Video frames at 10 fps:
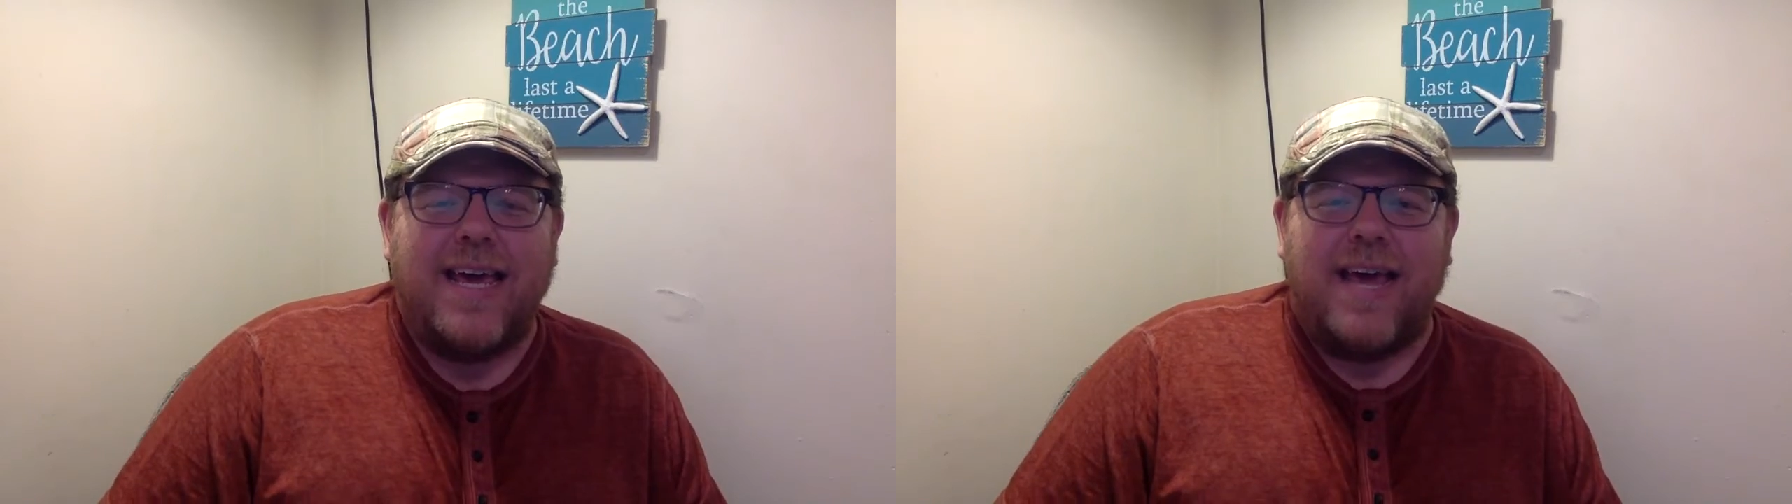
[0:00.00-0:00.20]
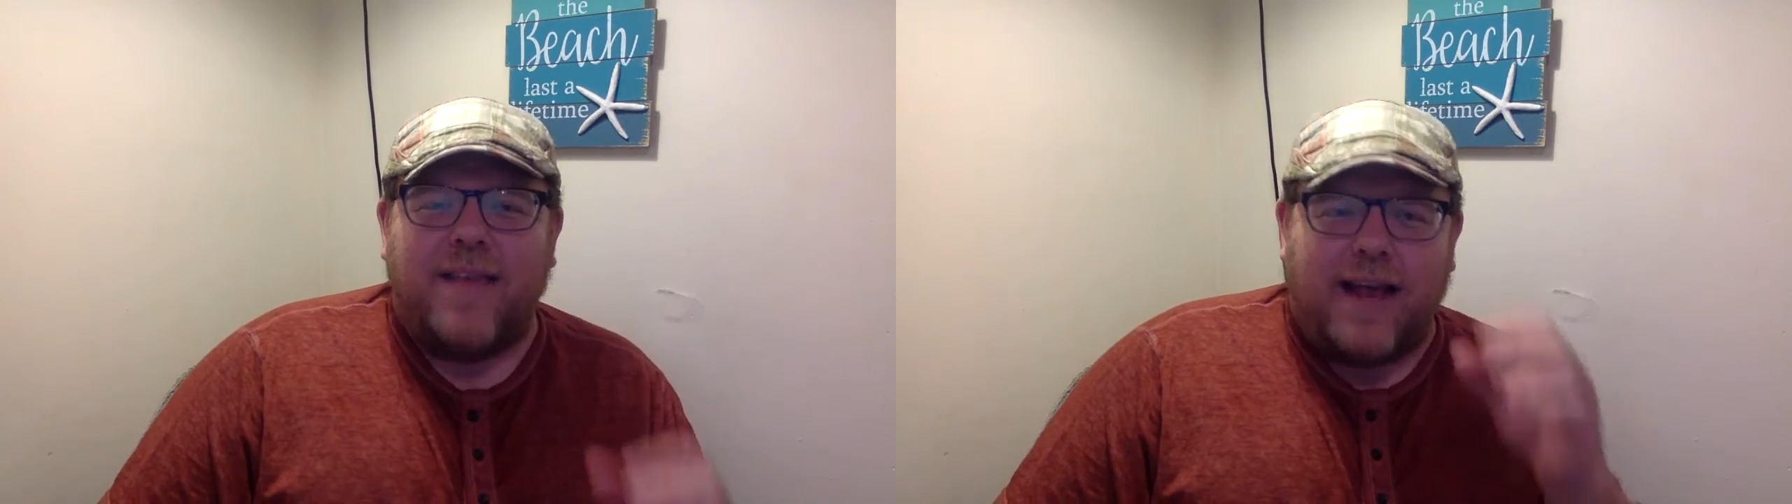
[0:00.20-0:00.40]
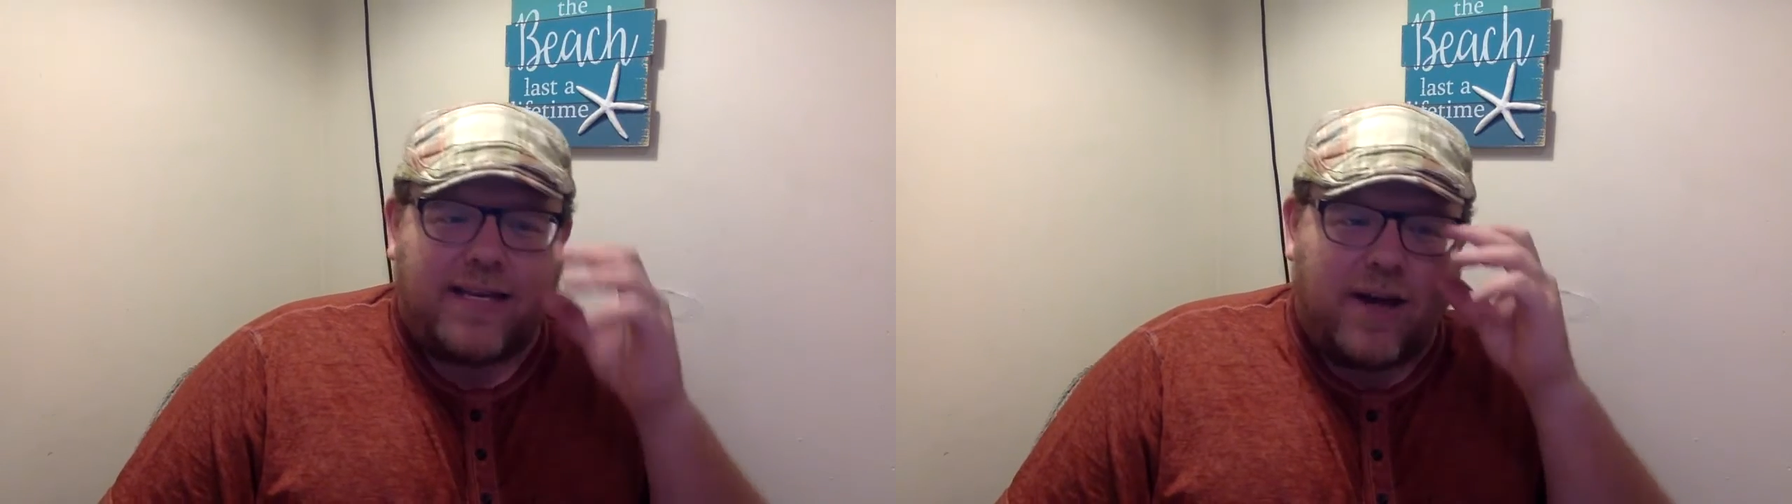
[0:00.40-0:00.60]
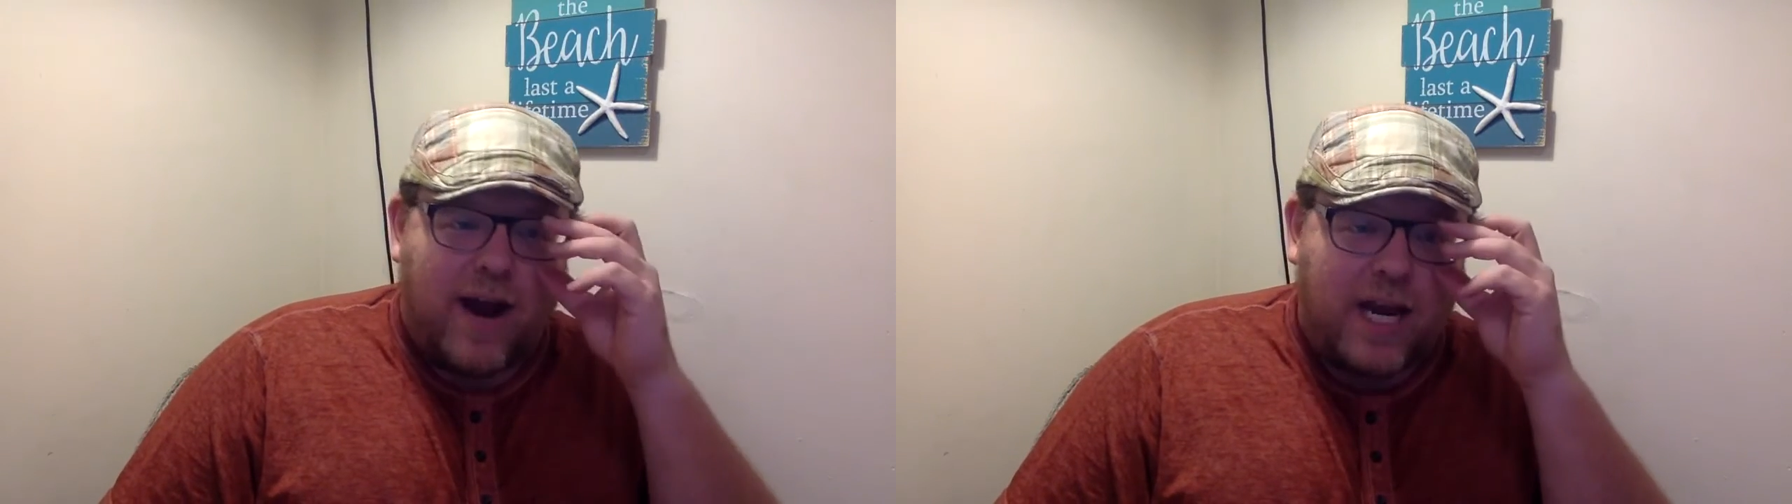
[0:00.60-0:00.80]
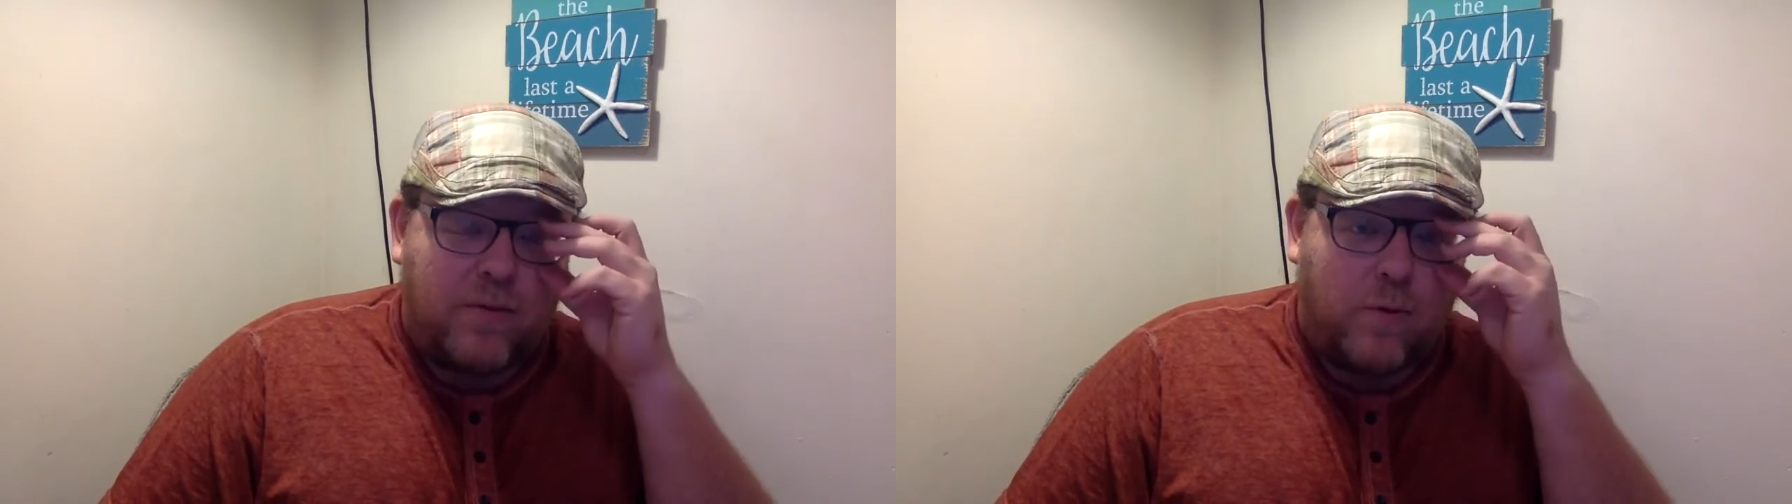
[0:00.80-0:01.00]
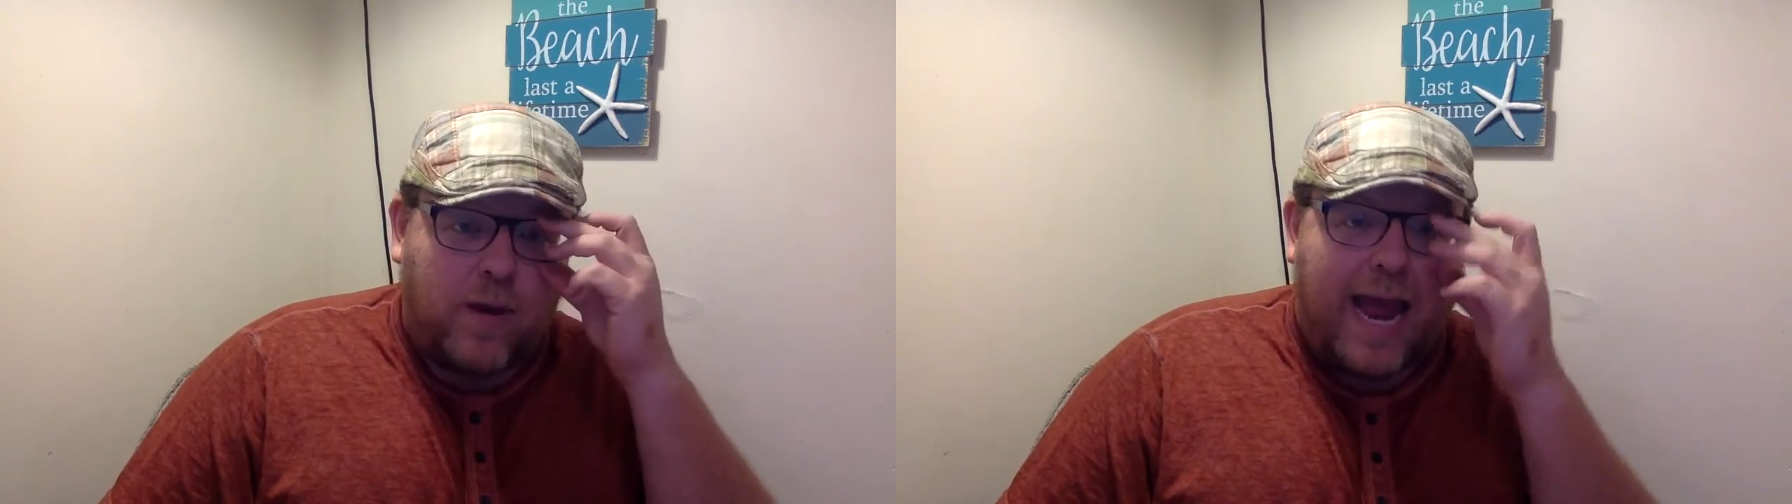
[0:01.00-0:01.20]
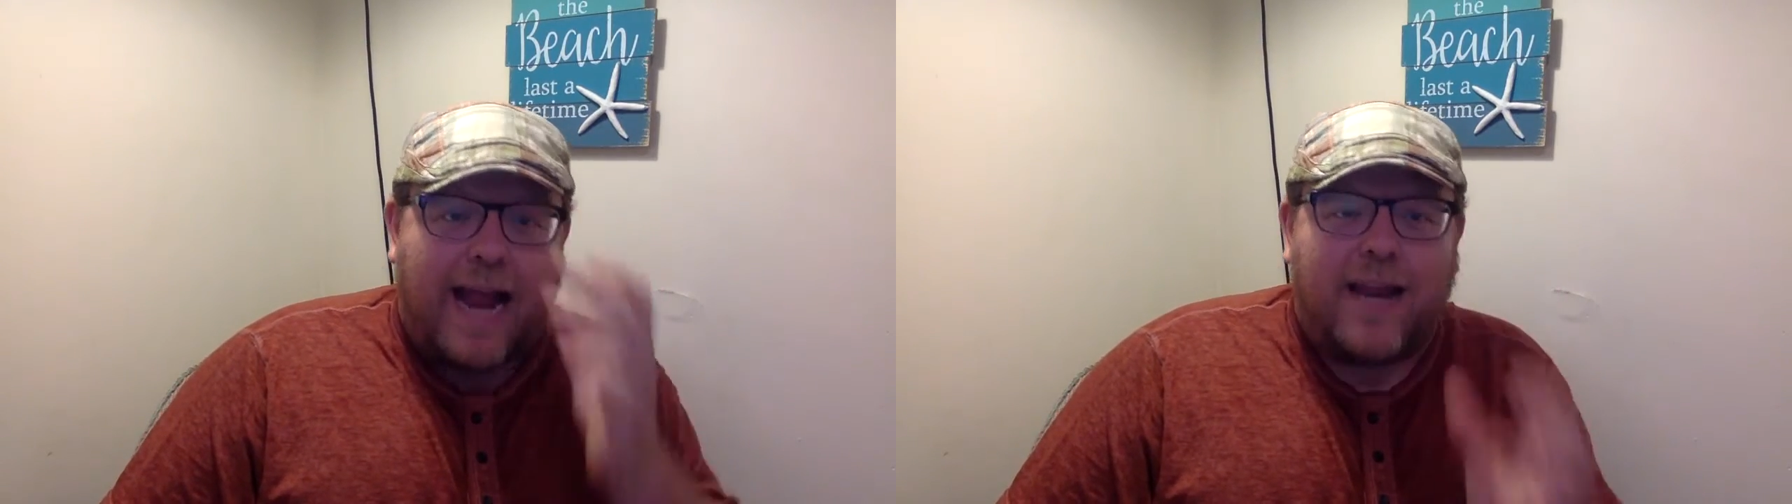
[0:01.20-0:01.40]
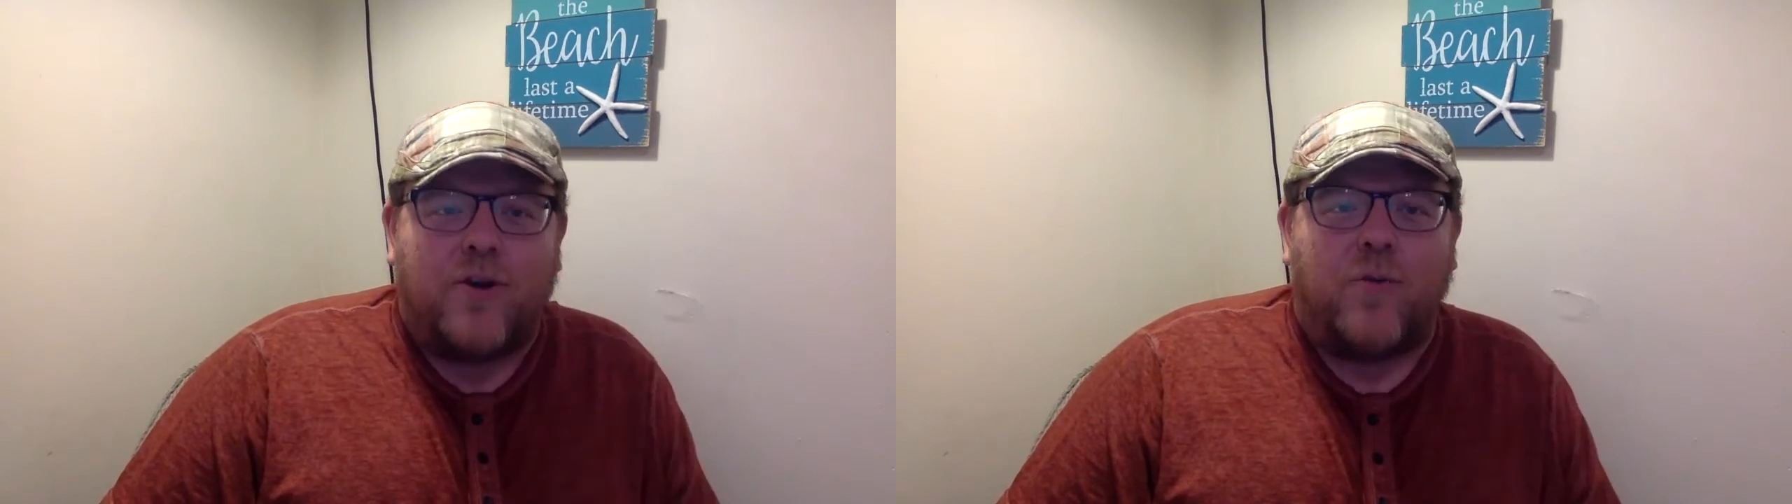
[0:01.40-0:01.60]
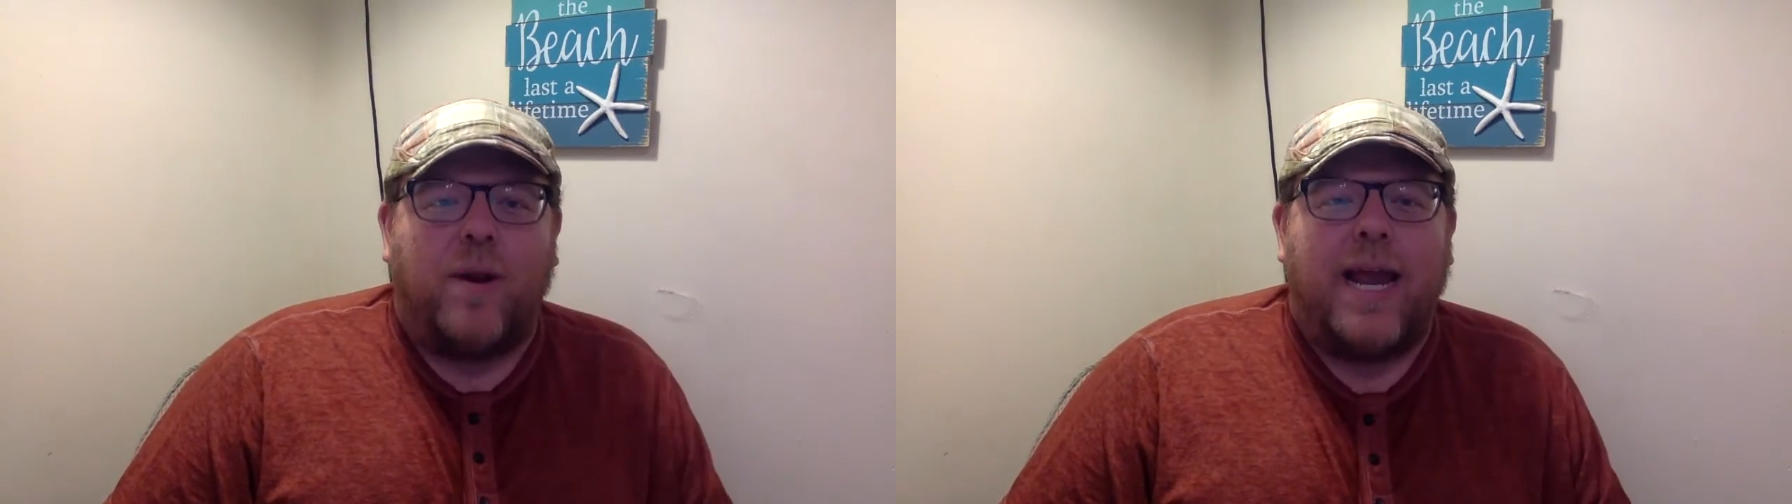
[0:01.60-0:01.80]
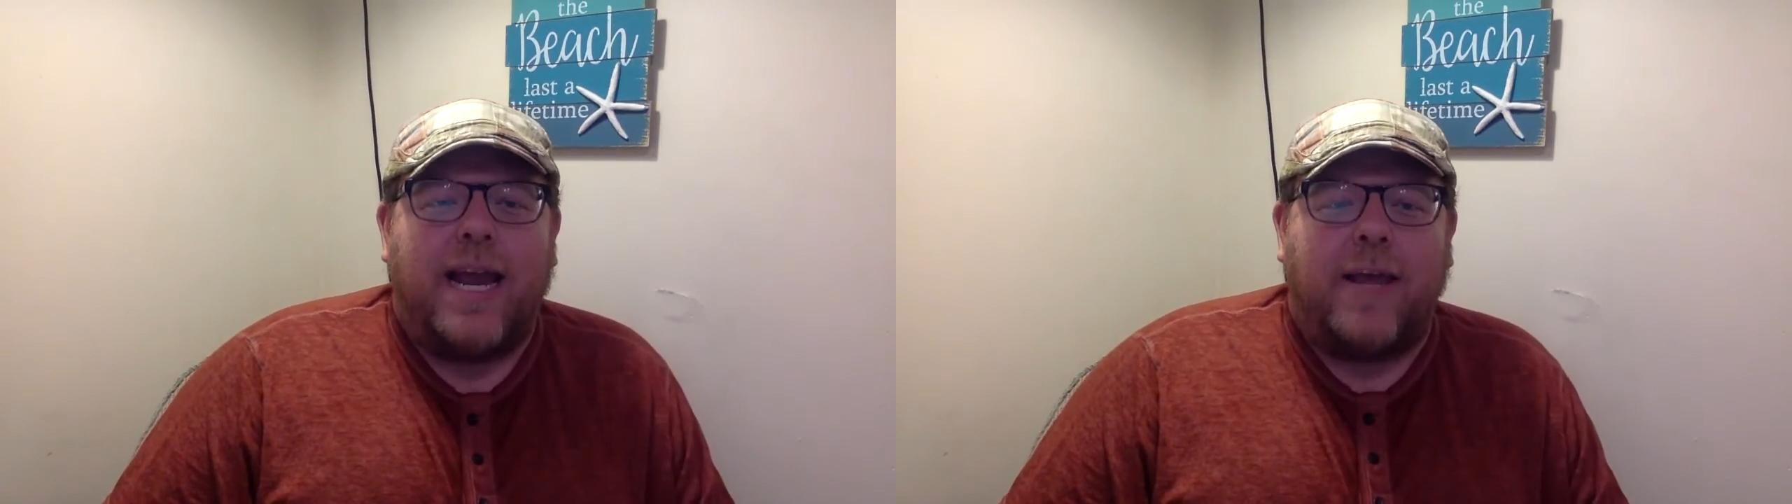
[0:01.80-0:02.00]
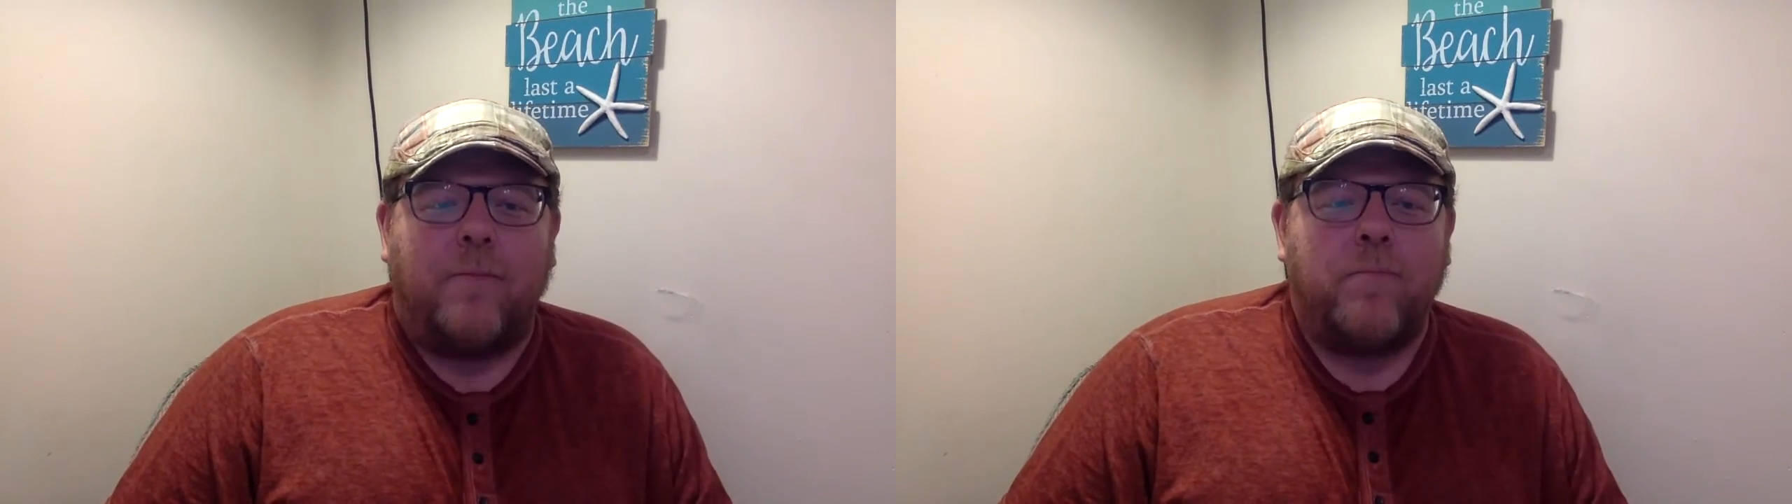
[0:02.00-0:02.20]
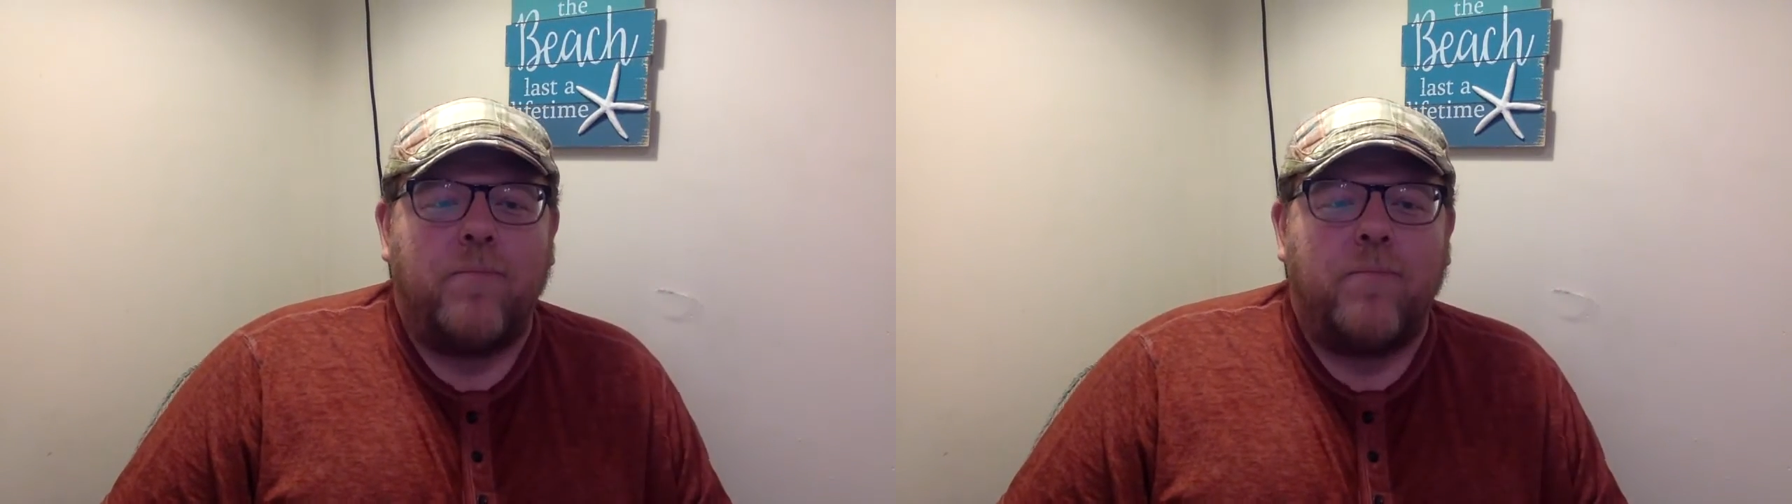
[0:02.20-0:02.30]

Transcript: and that's our annual calendar planning.